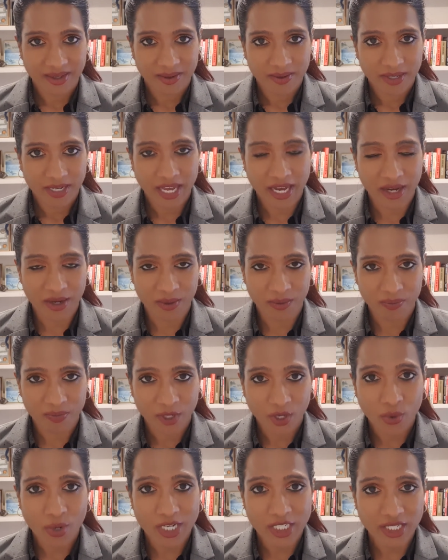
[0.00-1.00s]
Now,
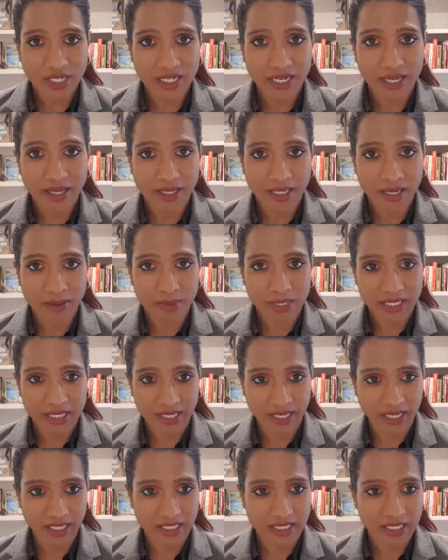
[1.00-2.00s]
question number
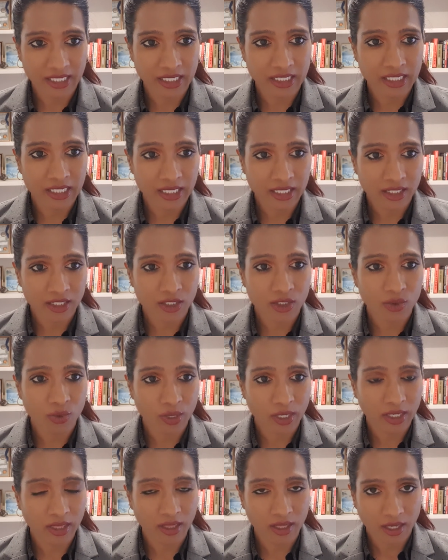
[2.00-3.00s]
six deals
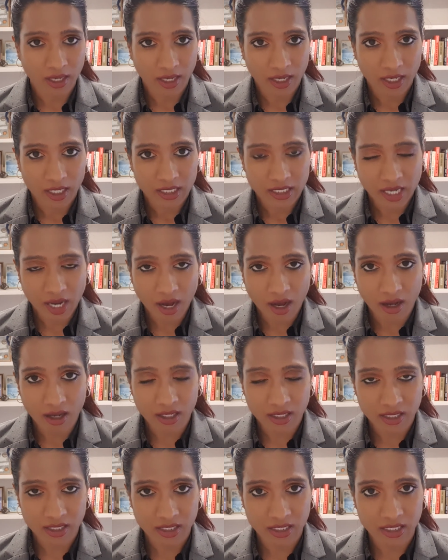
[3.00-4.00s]
with
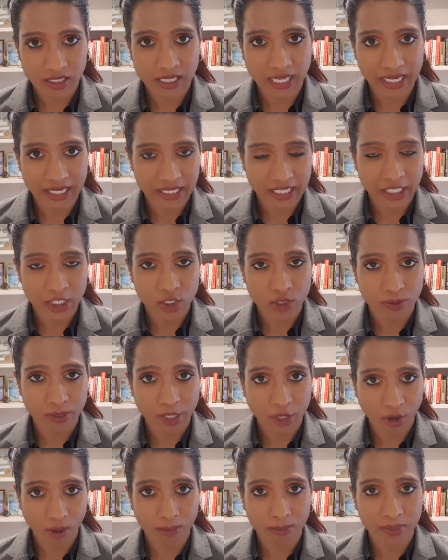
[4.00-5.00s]
tasks that need to be
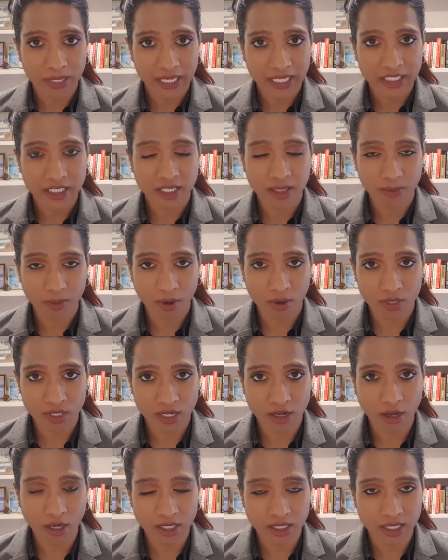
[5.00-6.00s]
completed
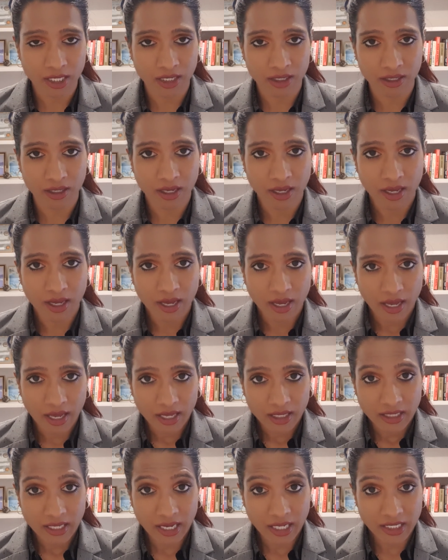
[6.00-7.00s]
post-lockdown.
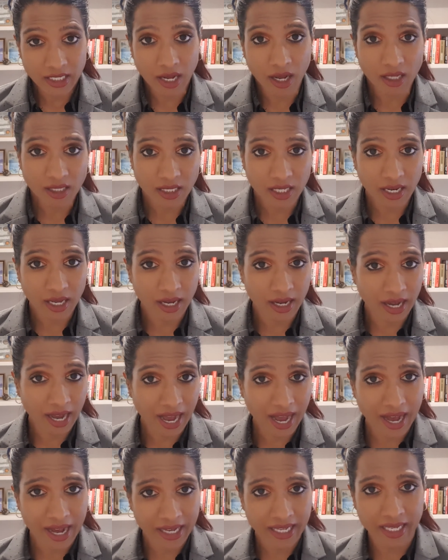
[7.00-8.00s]
There are tasks that are
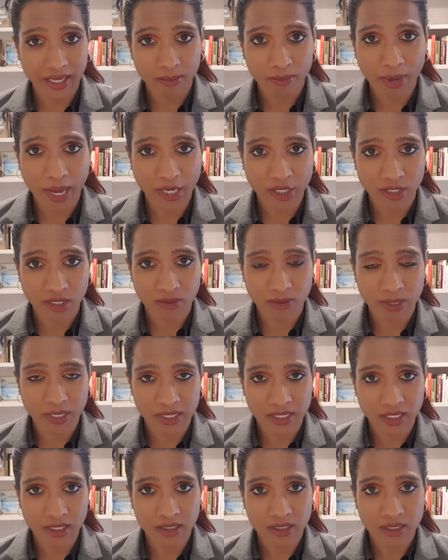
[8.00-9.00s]
high impact to the
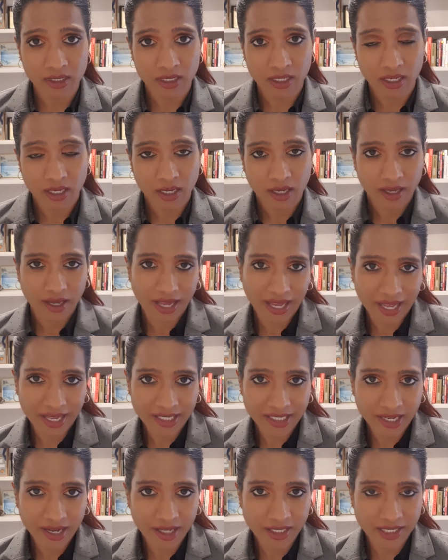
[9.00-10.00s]
business
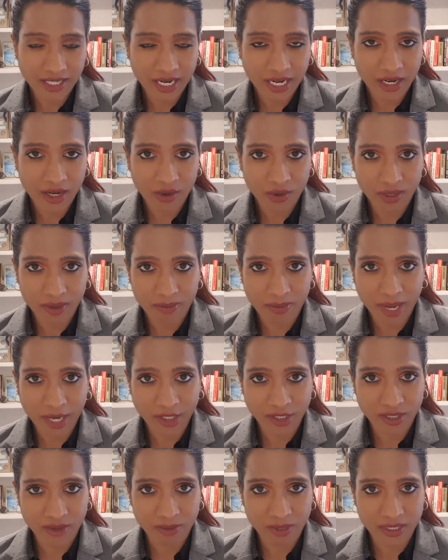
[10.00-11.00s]
and tasks that are low
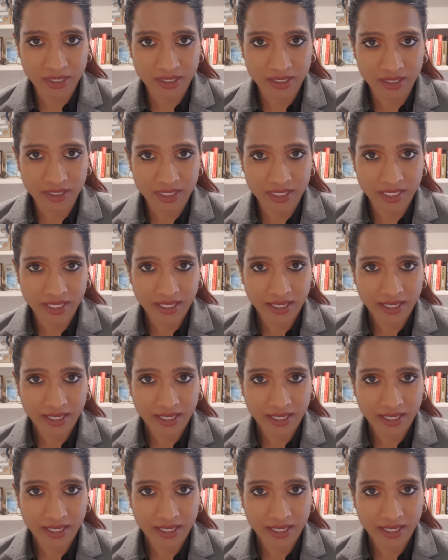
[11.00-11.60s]
impact to the business.